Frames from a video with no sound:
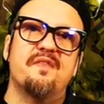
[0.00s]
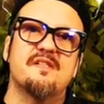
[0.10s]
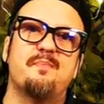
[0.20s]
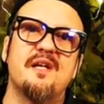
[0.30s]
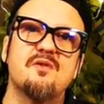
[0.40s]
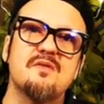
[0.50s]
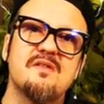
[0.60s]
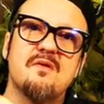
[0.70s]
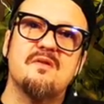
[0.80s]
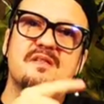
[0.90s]
The special
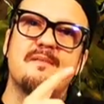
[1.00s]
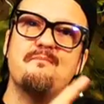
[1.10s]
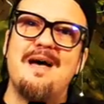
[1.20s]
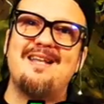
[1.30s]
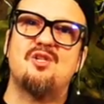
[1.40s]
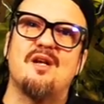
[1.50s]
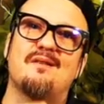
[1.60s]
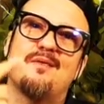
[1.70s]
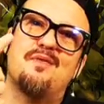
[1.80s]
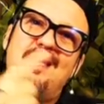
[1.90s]
sauce, the magic,
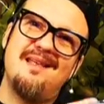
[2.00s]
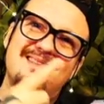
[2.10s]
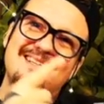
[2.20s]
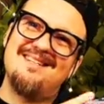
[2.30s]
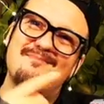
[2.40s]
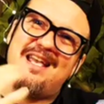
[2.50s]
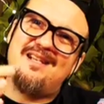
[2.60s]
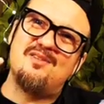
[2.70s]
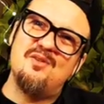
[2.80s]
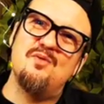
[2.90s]
the thing that
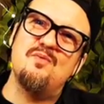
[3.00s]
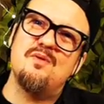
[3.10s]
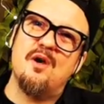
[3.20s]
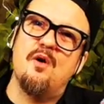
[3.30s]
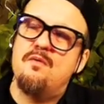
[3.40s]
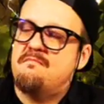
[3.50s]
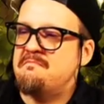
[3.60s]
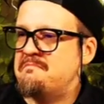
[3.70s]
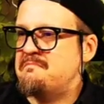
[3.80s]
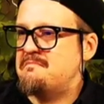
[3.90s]
makes you go
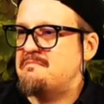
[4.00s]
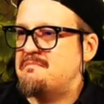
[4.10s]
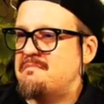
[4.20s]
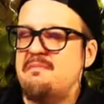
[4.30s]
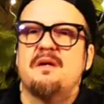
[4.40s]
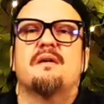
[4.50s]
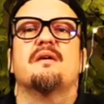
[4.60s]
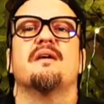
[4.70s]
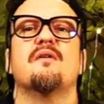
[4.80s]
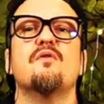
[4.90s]

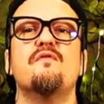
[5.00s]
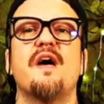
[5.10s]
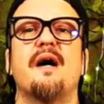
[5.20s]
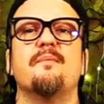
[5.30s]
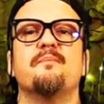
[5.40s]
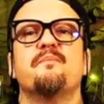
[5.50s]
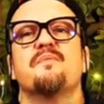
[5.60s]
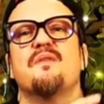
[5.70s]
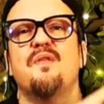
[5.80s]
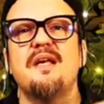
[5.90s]
and groove out.
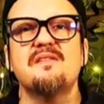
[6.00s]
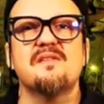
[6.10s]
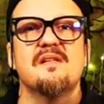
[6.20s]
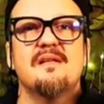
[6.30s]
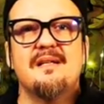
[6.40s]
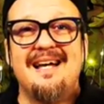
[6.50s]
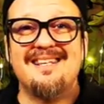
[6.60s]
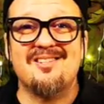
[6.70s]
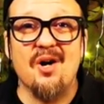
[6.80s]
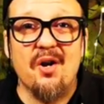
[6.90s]
This
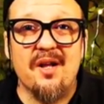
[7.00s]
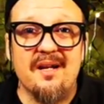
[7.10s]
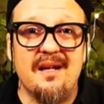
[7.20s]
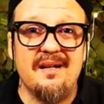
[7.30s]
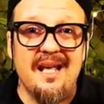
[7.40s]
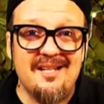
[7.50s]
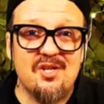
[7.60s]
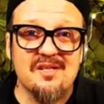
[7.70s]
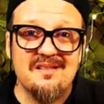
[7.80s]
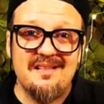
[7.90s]
has got it.
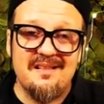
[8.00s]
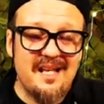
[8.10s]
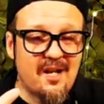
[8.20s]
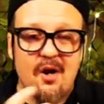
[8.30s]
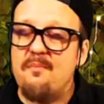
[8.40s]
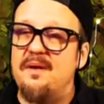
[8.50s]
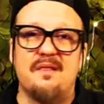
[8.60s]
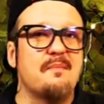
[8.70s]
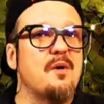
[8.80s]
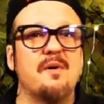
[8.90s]
It got me
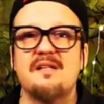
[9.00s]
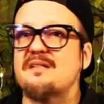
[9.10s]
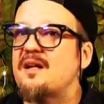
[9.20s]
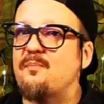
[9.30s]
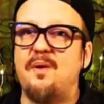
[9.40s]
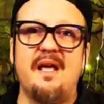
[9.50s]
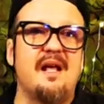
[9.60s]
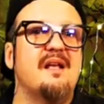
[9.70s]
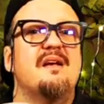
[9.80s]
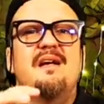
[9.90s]
the moment I started playing.